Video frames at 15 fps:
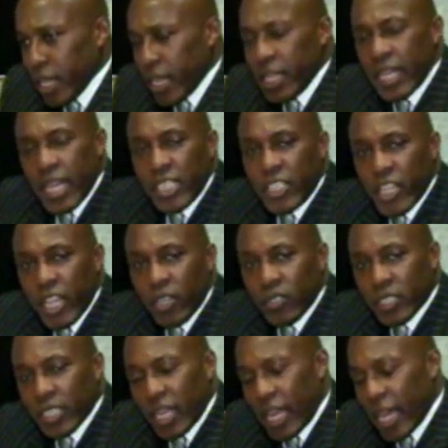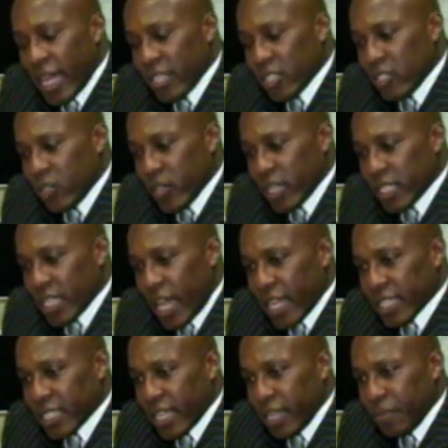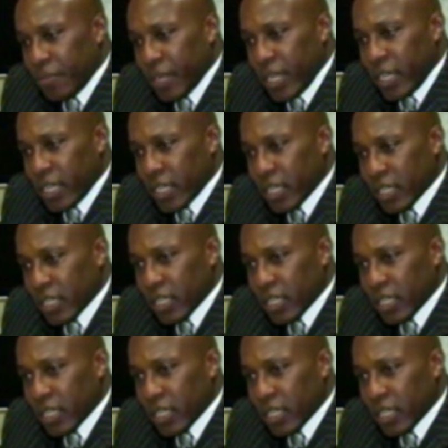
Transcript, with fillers: In that jail cell, I had to do the exact same thing.